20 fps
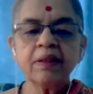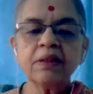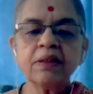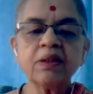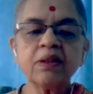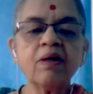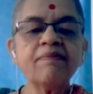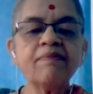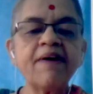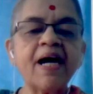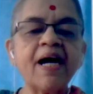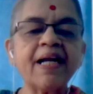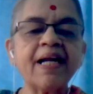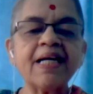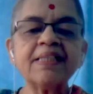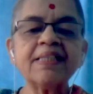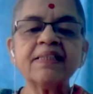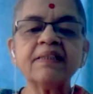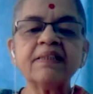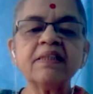so far
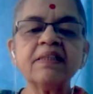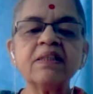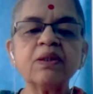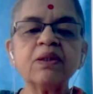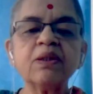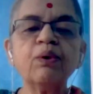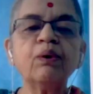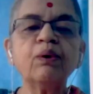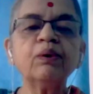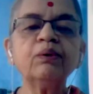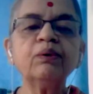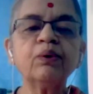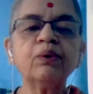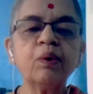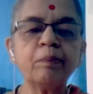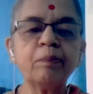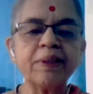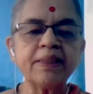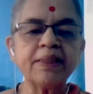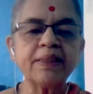as it is known through
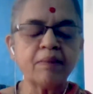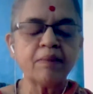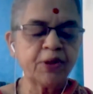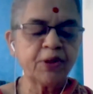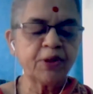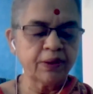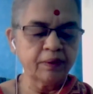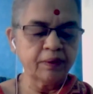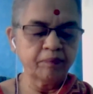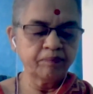perception.